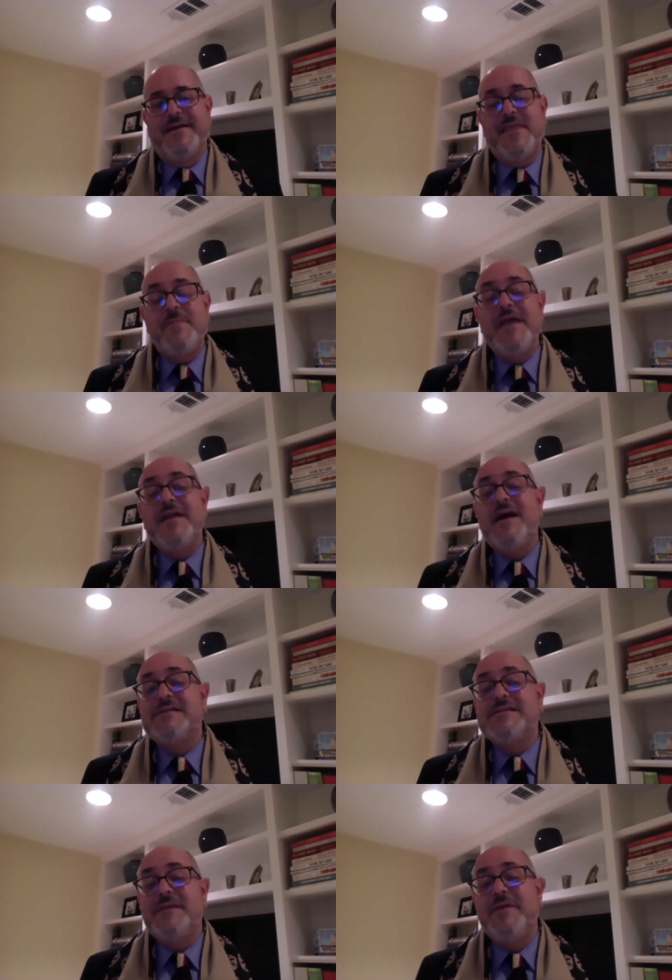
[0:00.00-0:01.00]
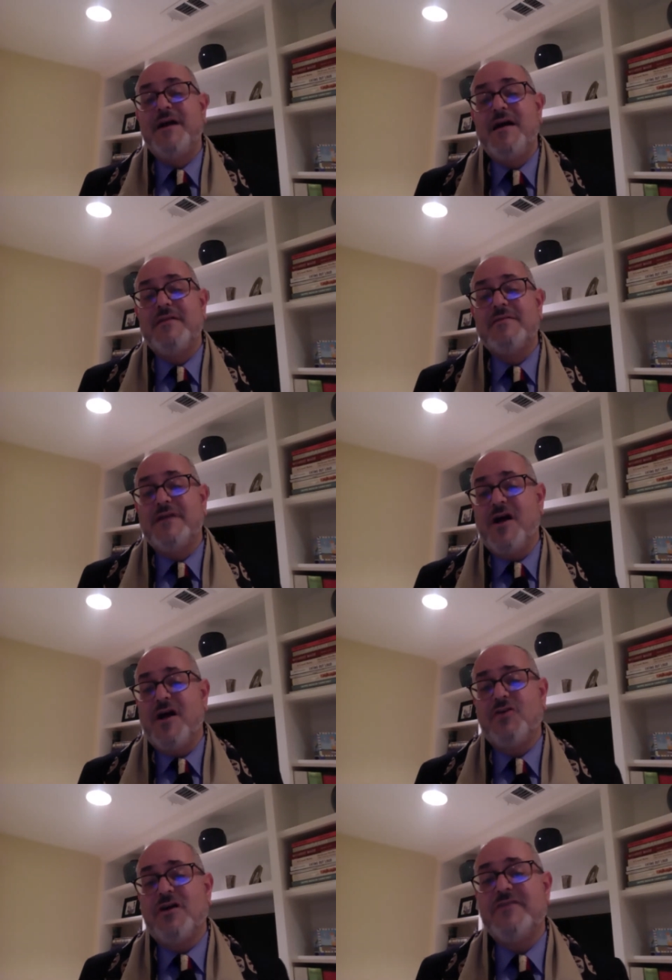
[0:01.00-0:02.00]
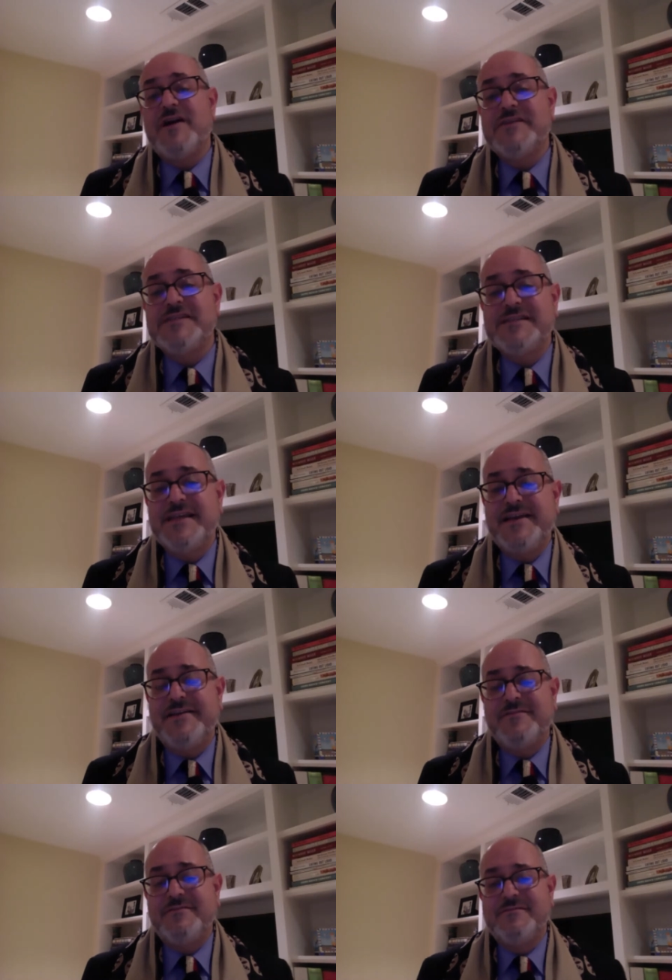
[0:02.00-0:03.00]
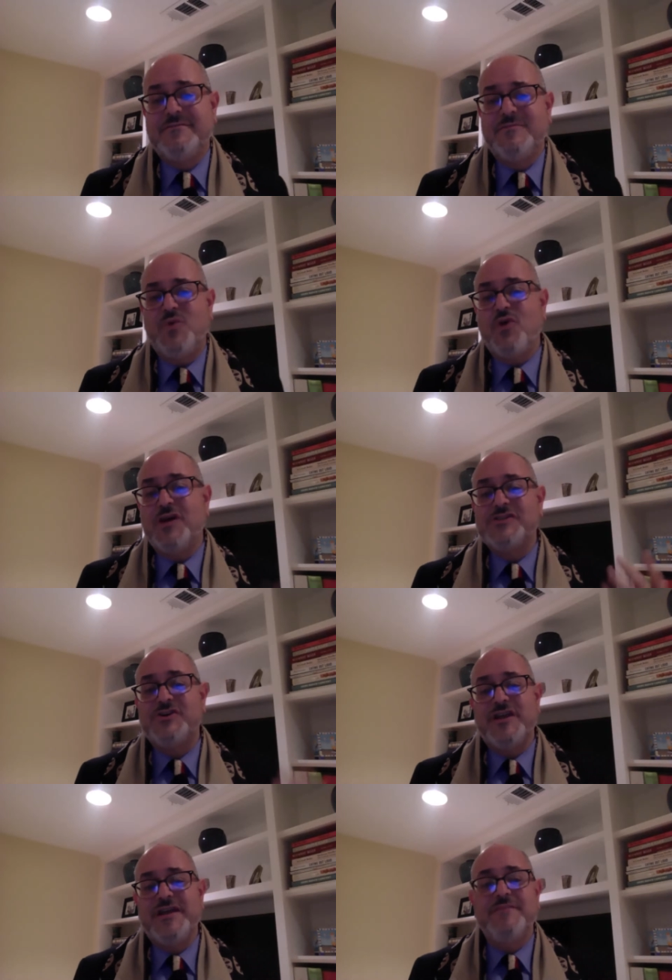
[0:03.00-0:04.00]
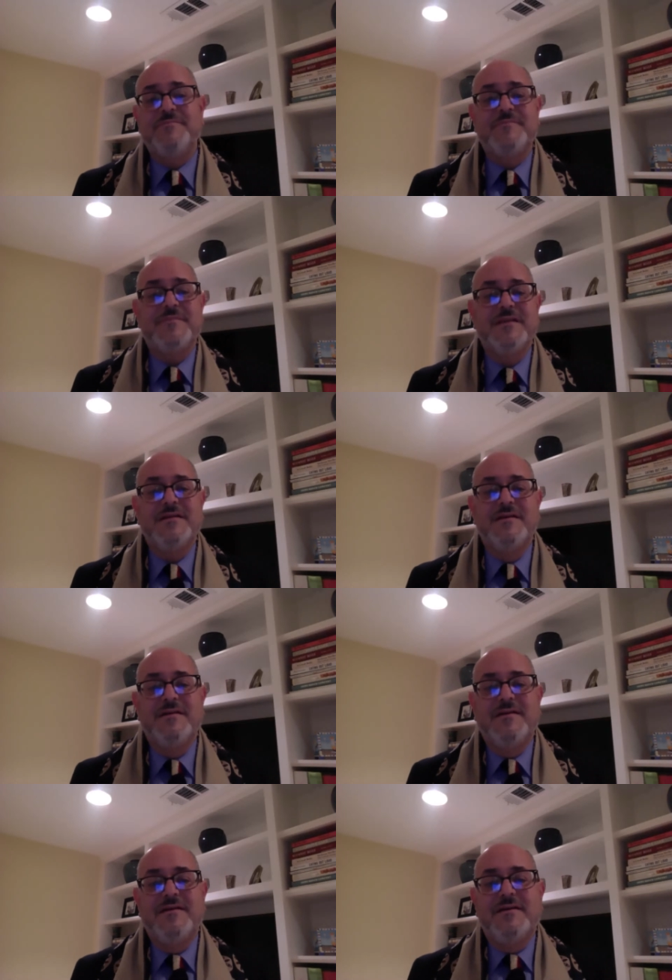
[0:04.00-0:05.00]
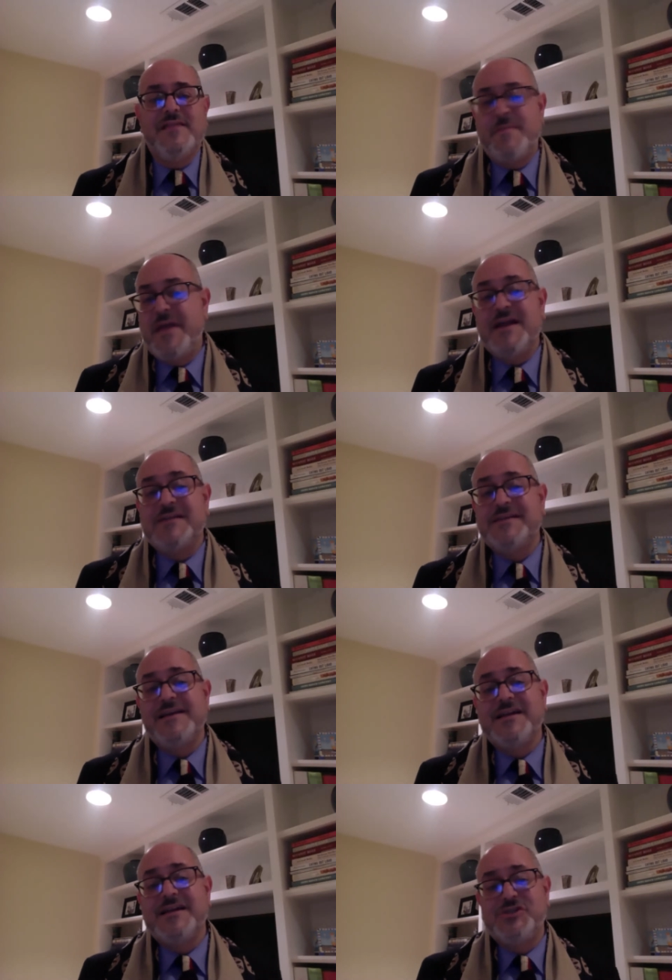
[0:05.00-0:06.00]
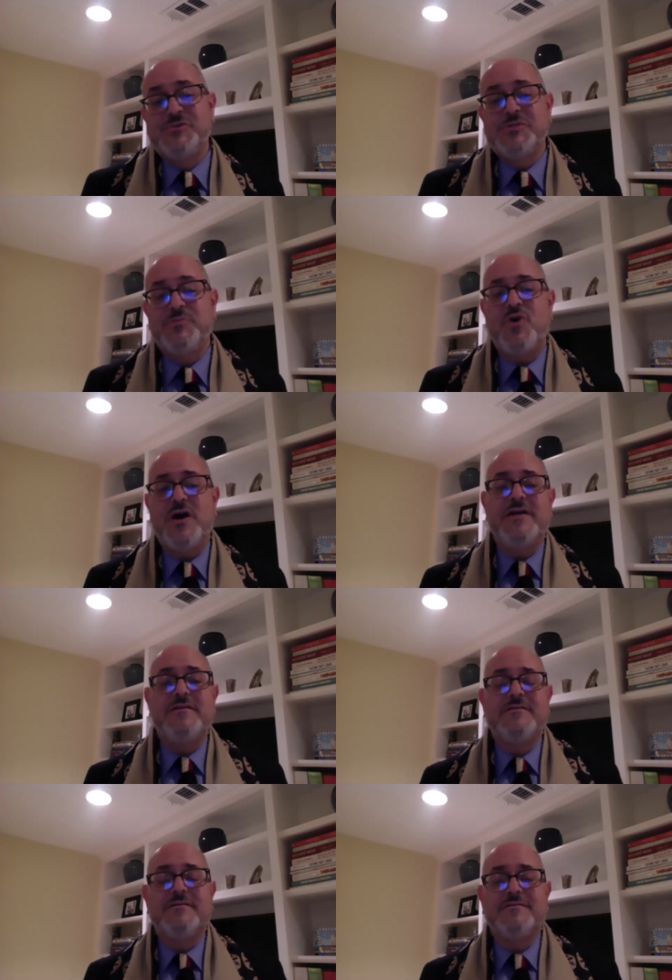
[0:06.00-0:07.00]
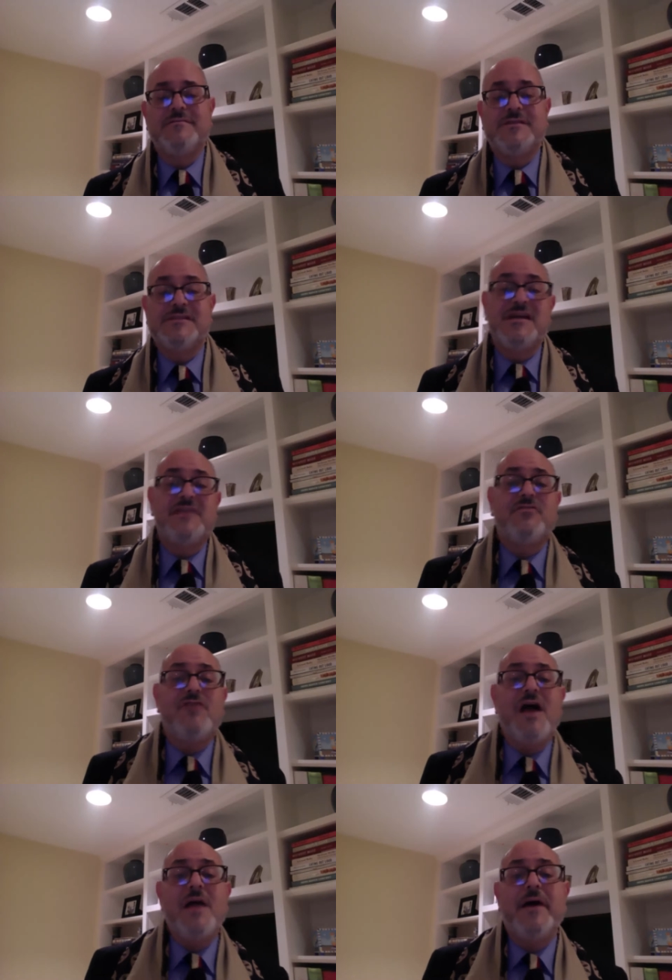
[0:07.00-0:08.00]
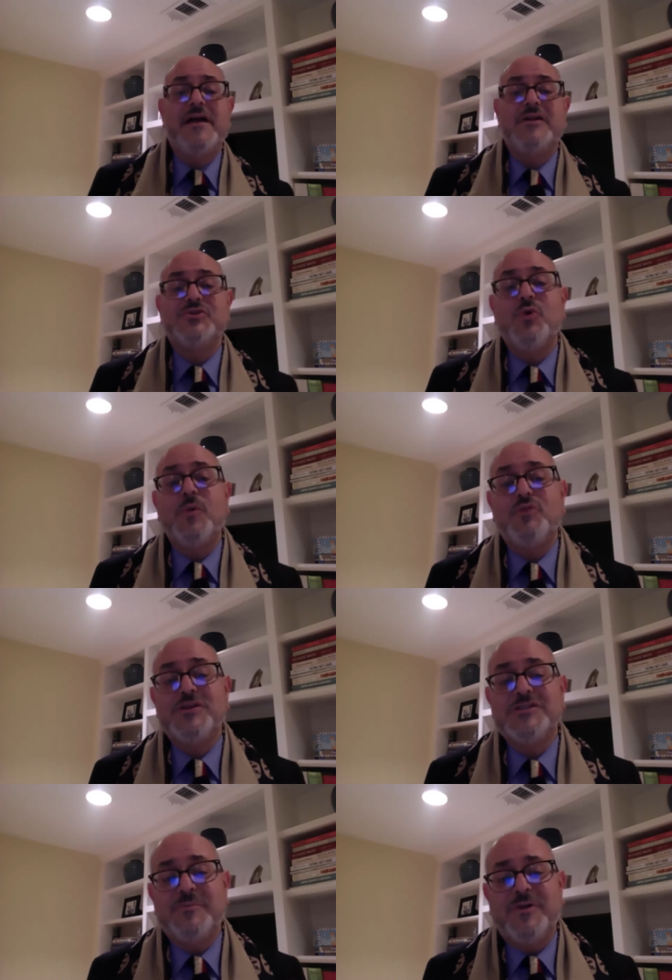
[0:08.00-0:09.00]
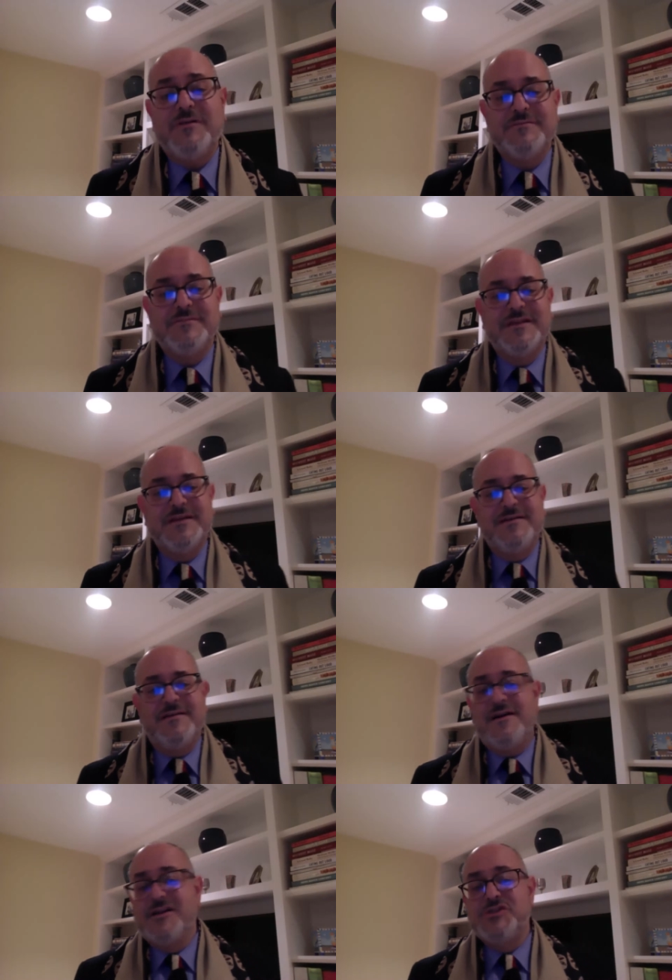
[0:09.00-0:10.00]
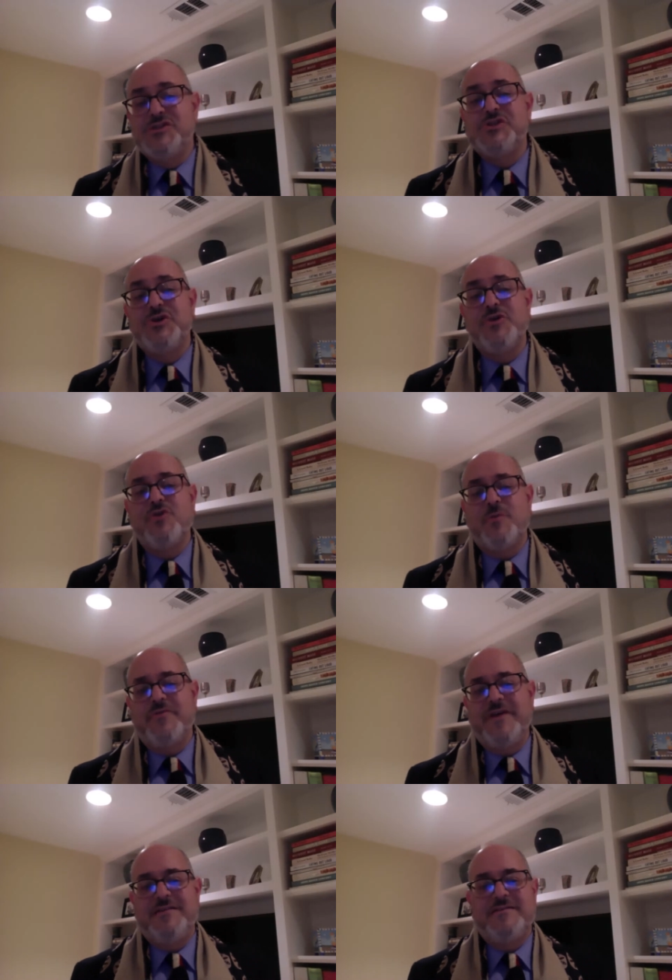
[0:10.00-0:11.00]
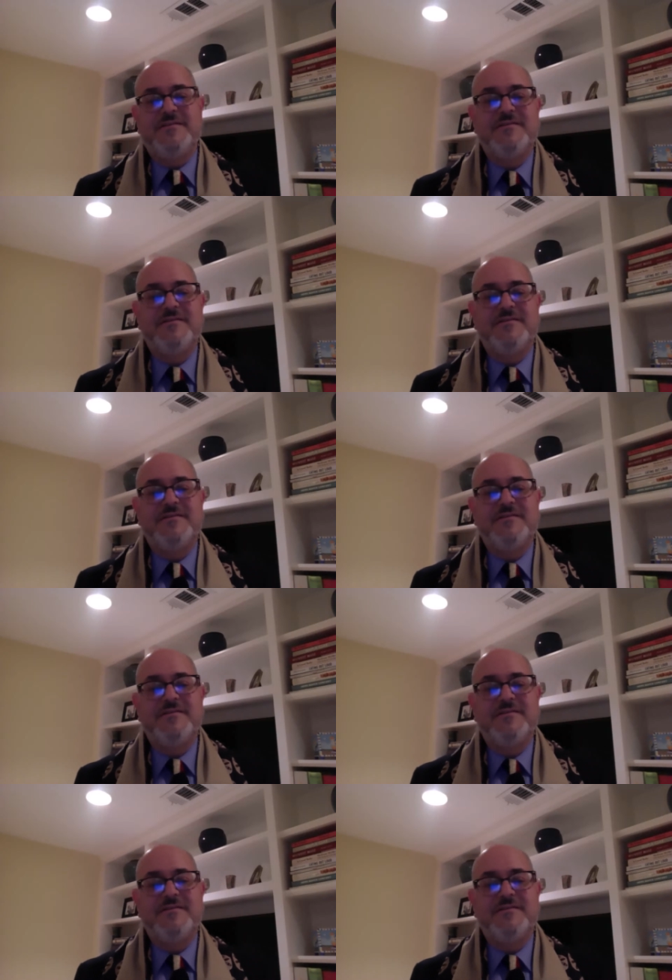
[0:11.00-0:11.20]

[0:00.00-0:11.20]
They may not see beyond the color of Avi's skin or his hoodie. They may not see a nice Jewish boy, the son of a rabbi and a school principal, on a Jewish youth group event.